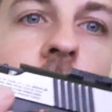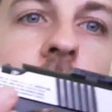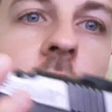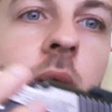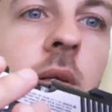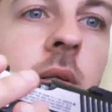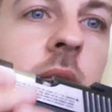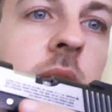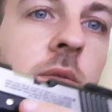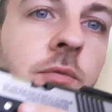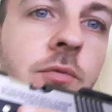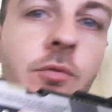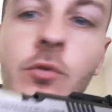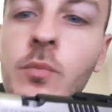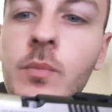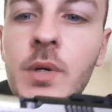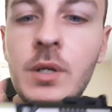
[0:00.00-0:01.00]
It is a
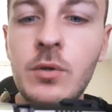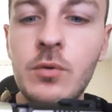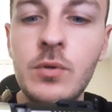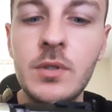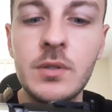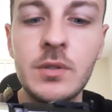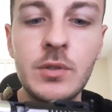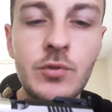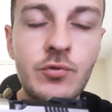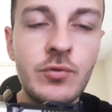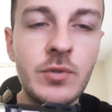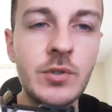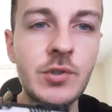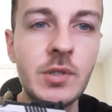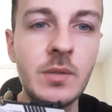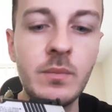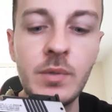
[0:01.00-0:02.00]
full metal
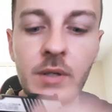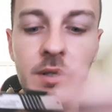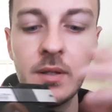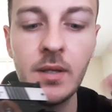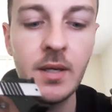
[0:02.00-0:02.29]
construction, but it